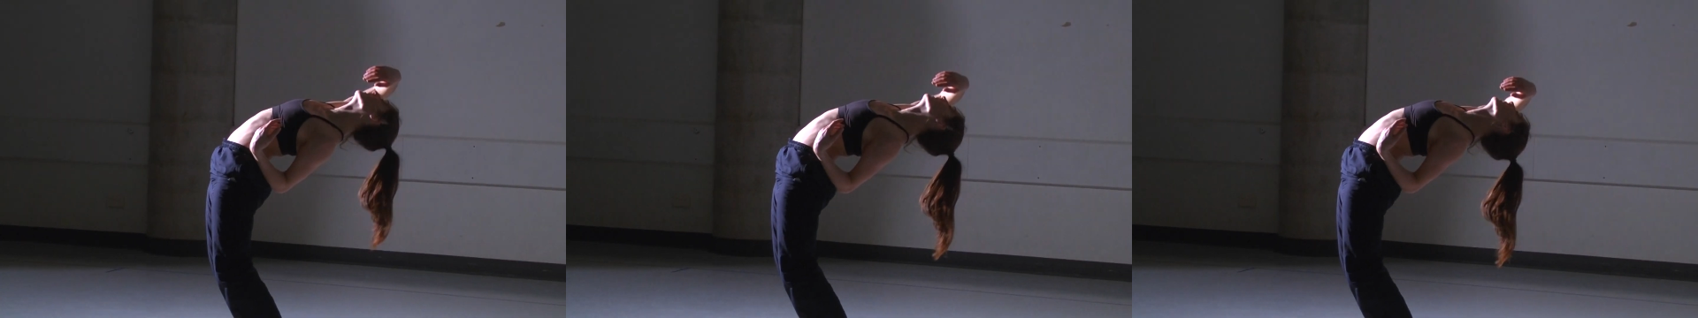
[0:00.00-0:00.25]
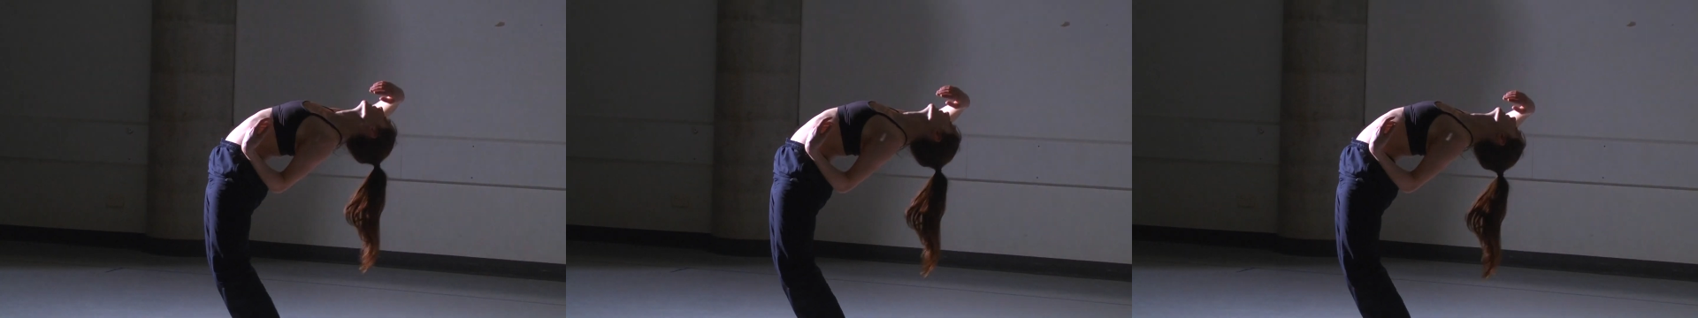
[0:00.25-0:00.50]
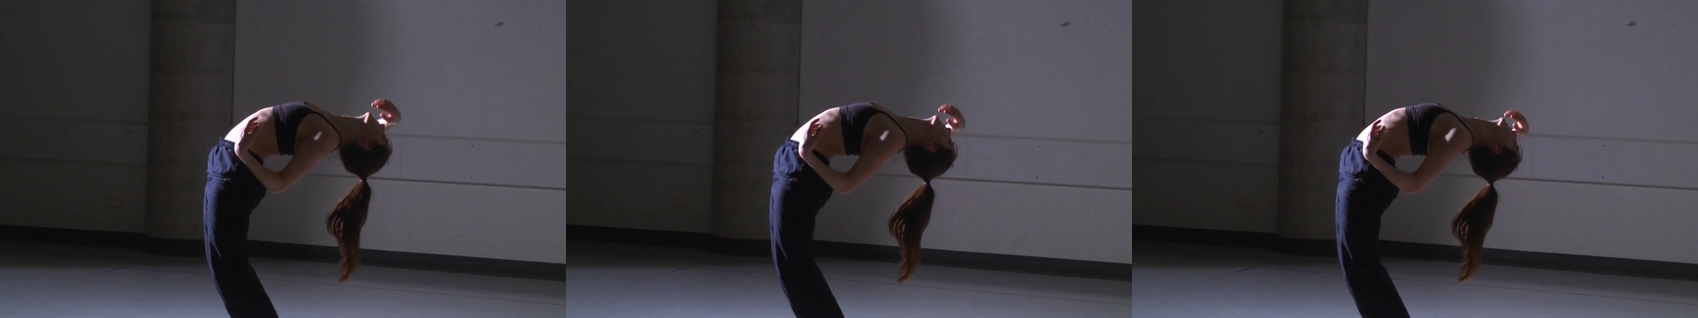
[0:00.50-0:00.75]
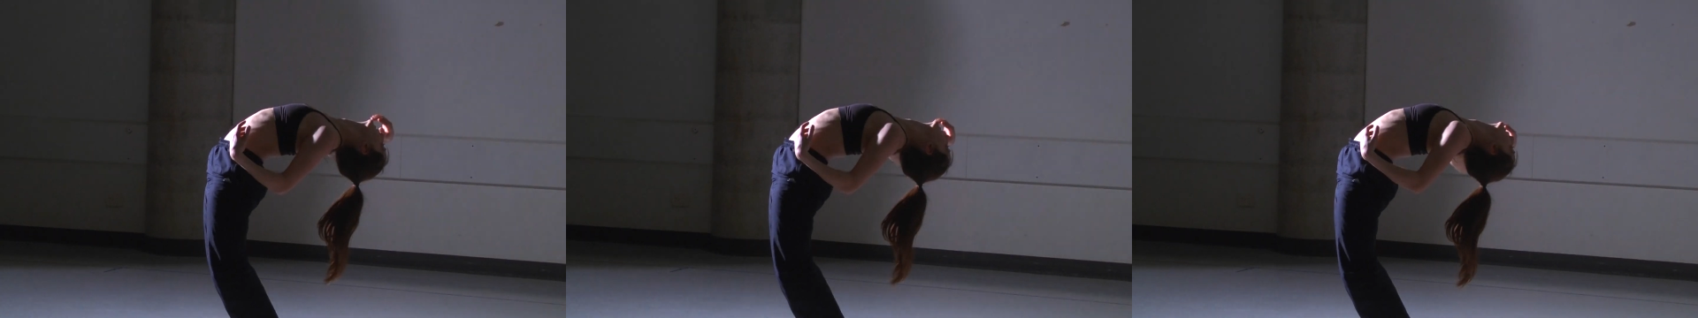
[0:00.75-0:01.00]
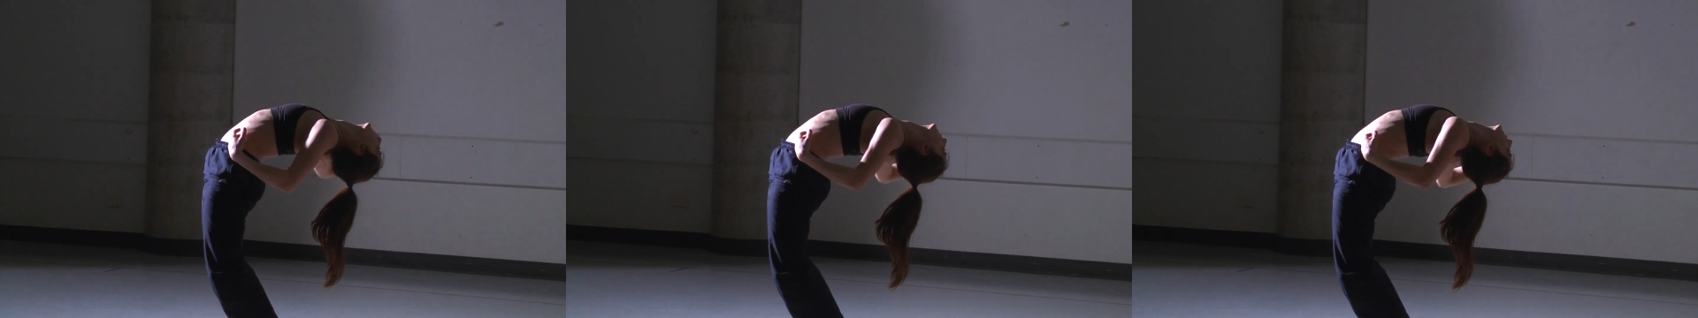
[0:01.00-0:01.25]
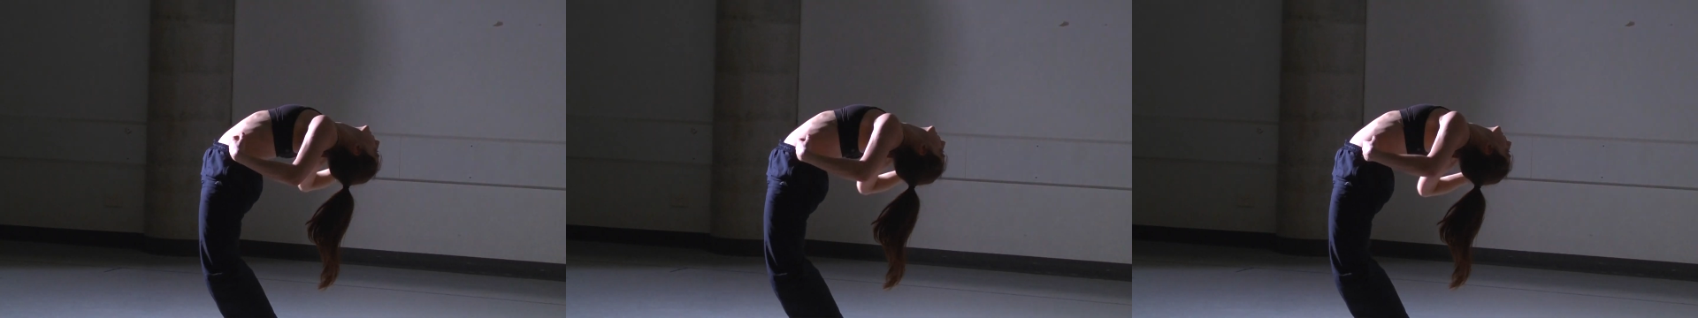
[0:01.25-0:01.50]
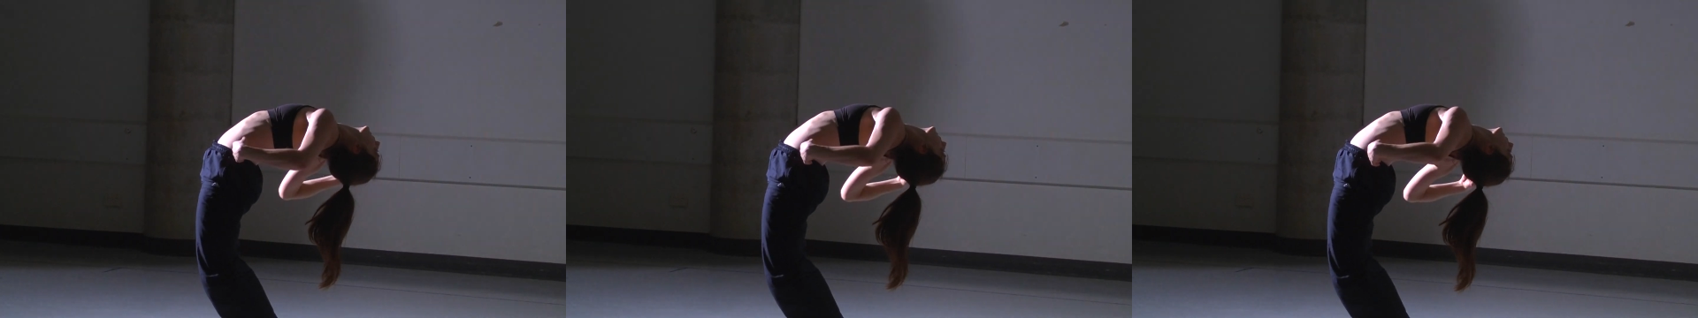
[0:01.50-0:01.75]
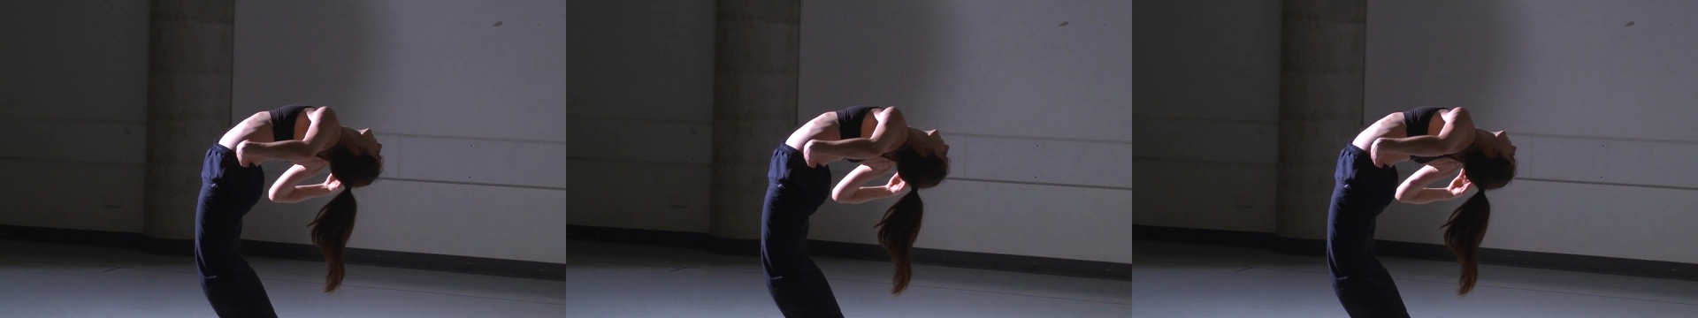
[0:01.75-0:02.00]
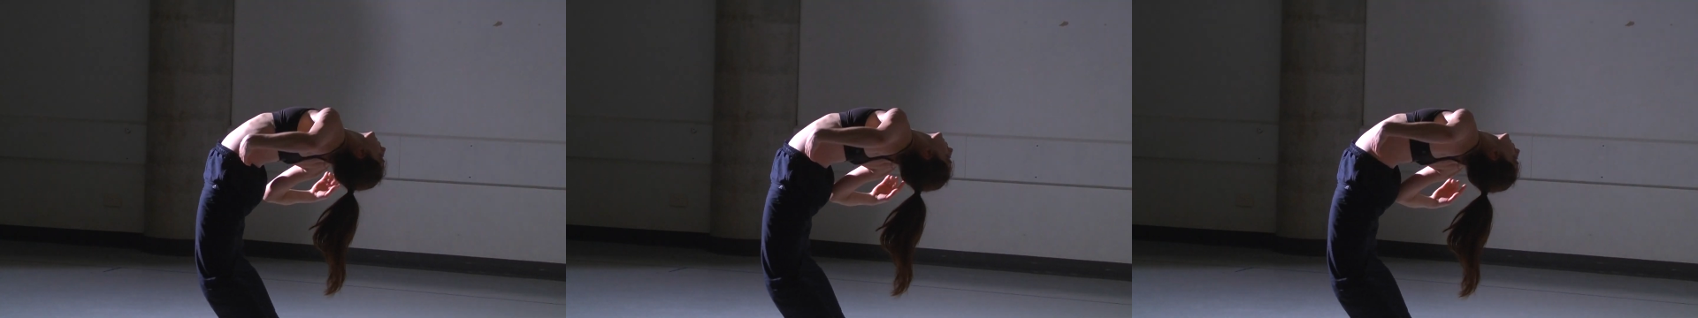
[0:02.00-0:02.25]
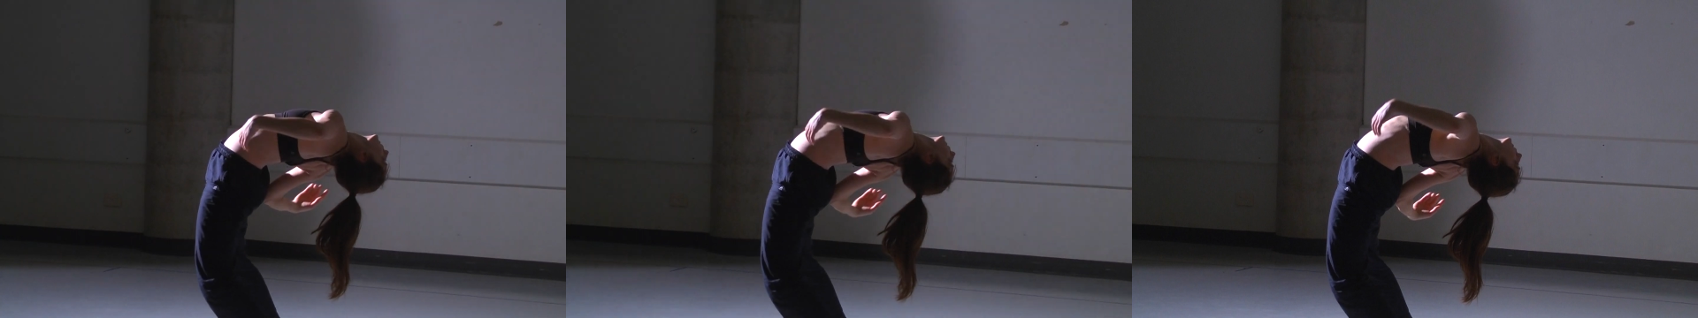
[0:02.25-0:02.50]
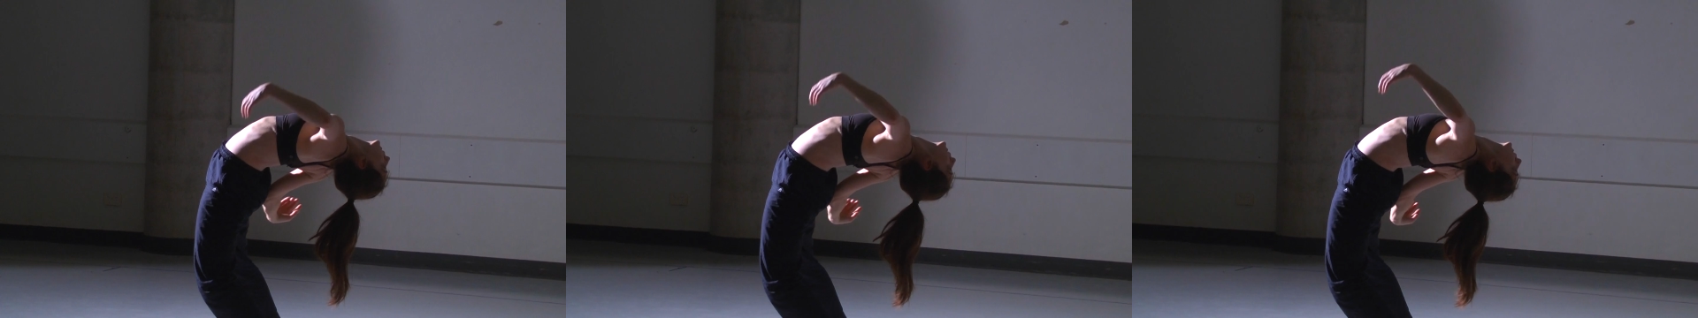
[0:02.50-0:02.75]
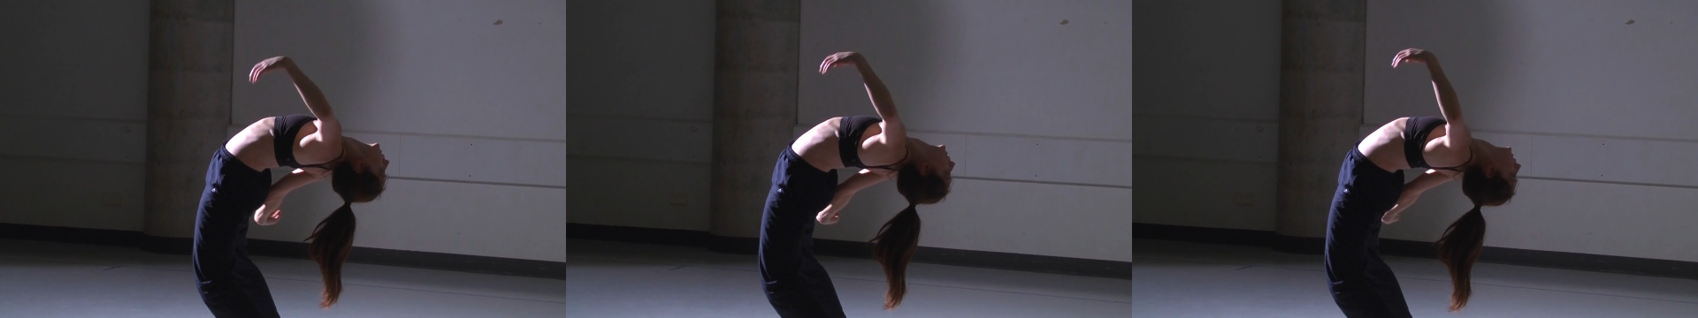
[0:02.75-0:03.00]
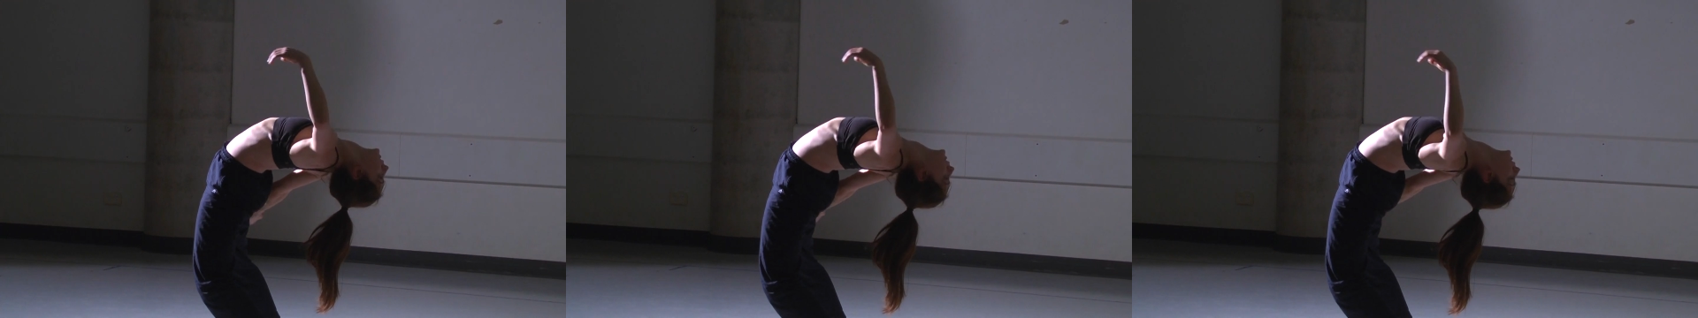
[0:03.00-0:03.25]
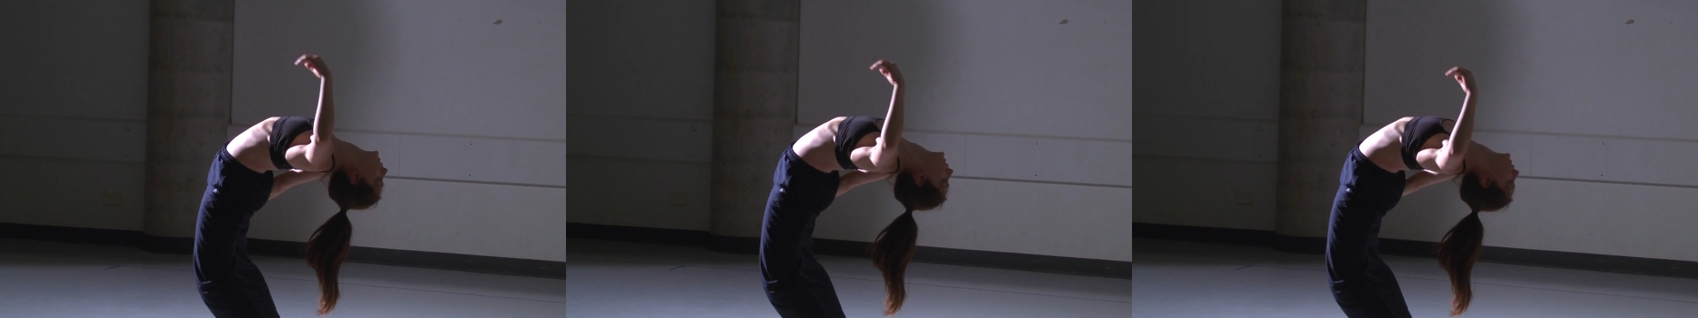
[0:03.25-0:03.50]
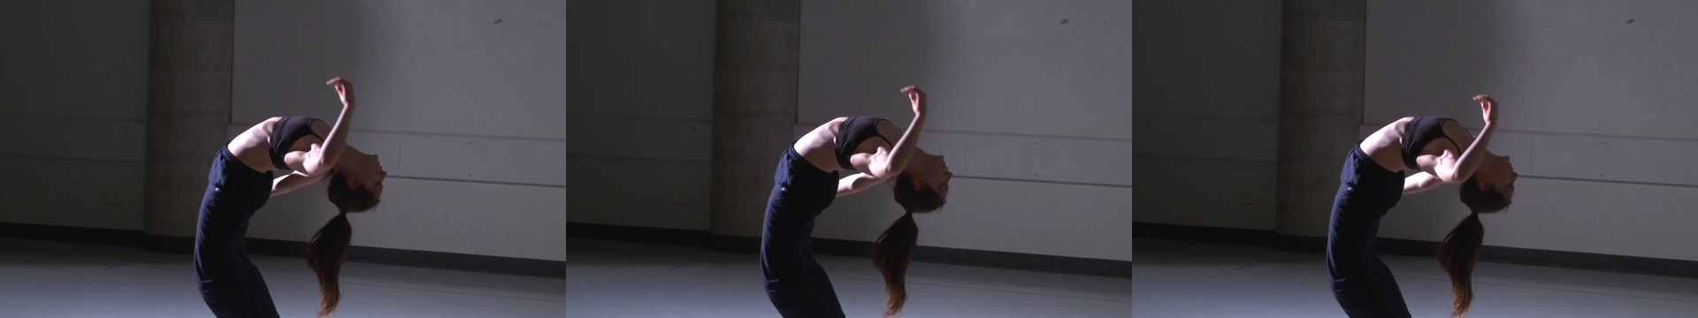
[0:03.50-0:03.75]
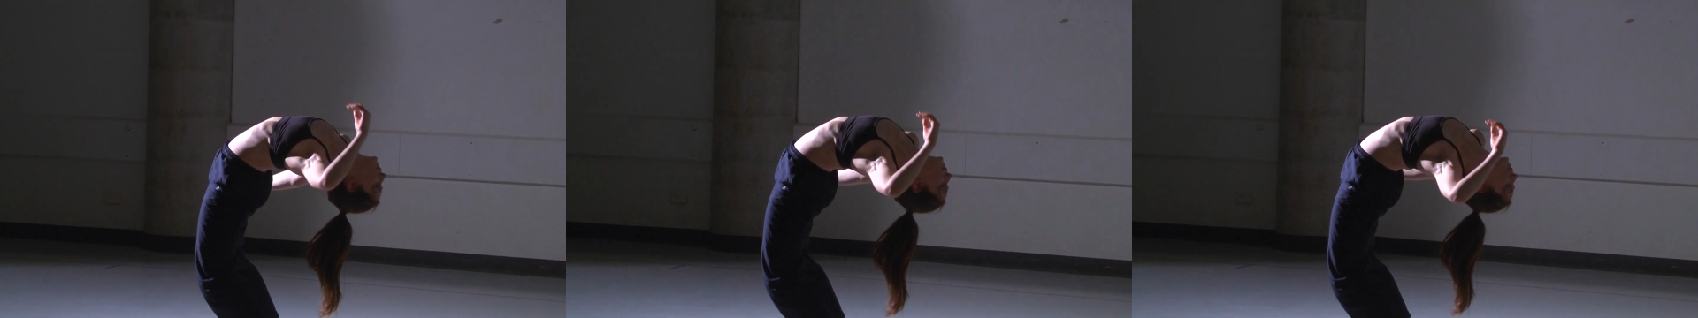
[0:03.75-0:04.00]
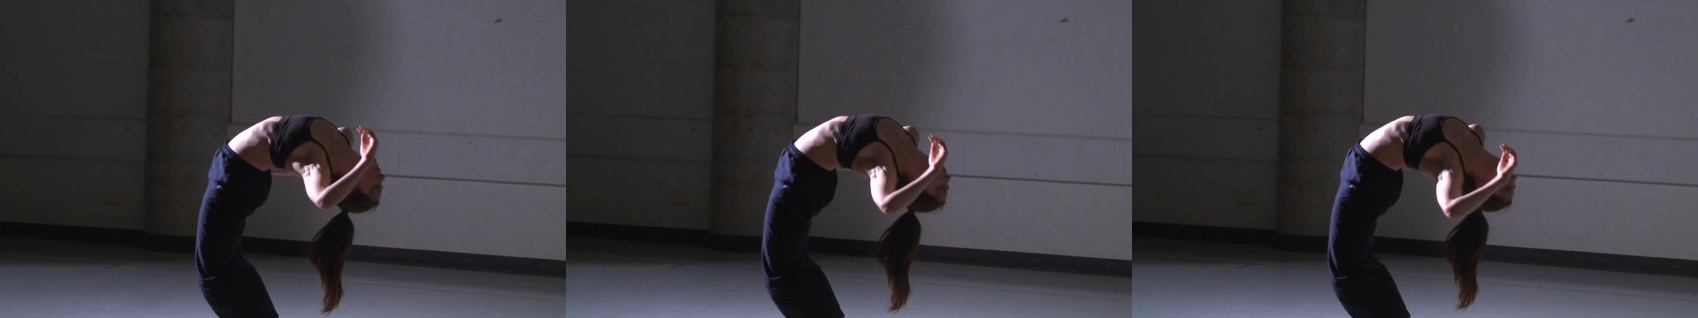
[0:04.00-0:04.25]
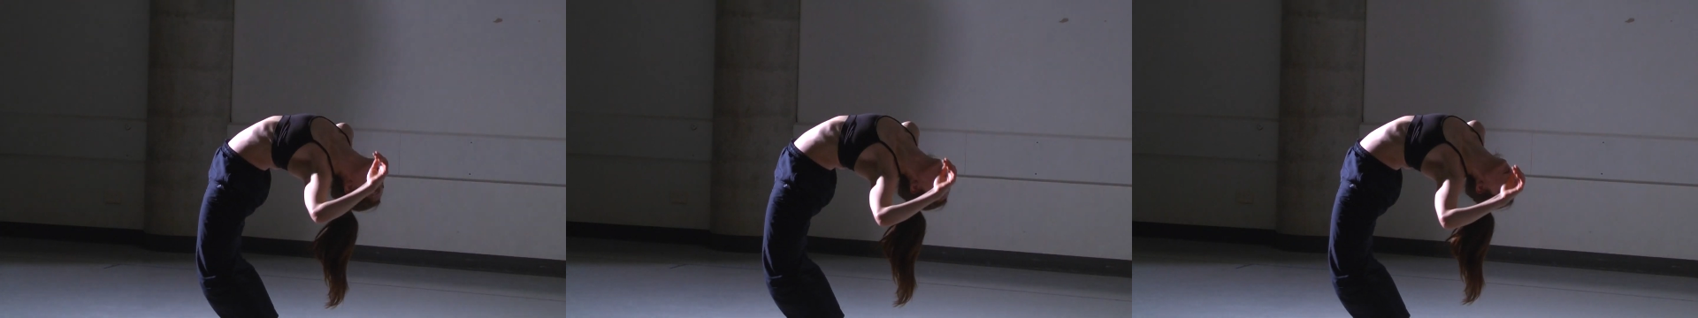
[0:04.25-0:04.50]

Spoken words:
[unreadable: no face in view]